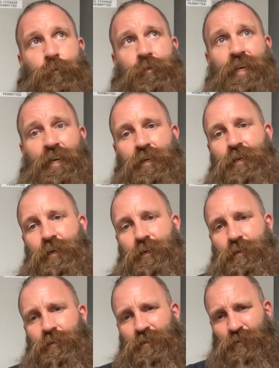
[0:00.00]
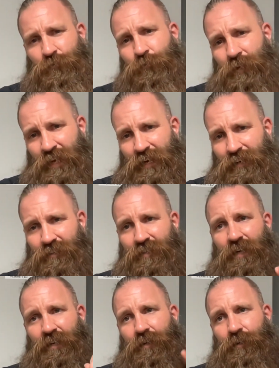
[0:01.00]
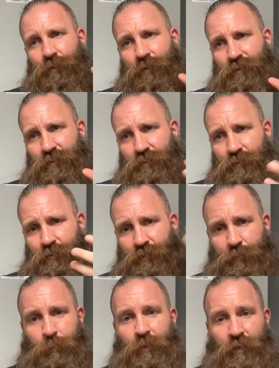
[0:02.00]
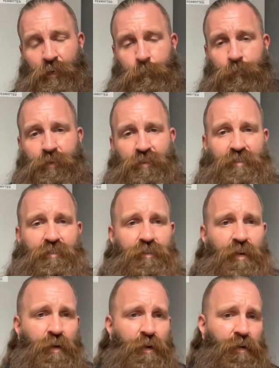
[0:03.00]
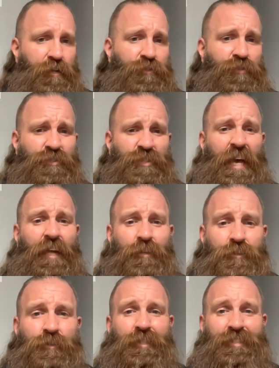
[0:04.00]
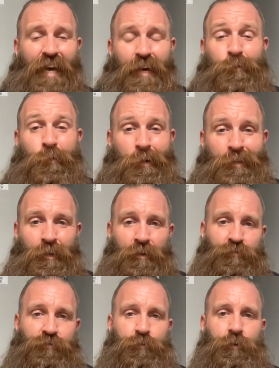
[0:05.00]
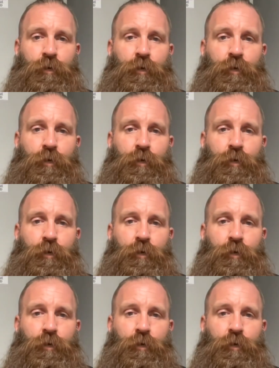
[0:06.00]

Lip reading: take this frenetic, take this spun up, this challenging time in my life